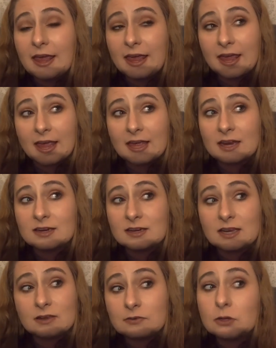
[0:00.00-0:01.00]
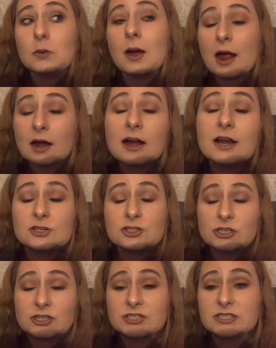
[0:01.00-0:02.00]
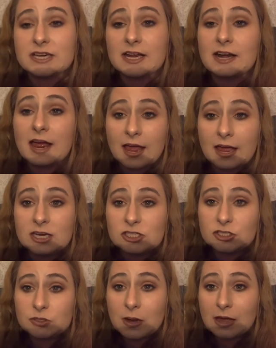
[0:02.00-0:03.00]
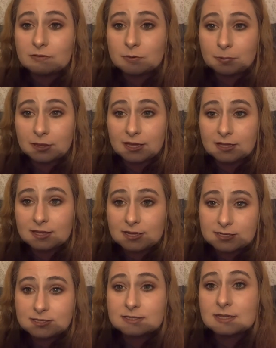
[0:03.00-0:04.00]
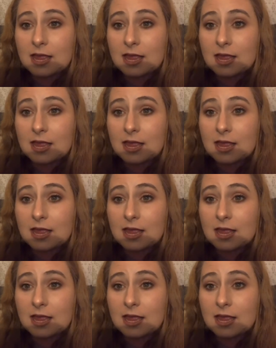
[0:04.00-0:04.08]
And if you are interested, I do have a playlist.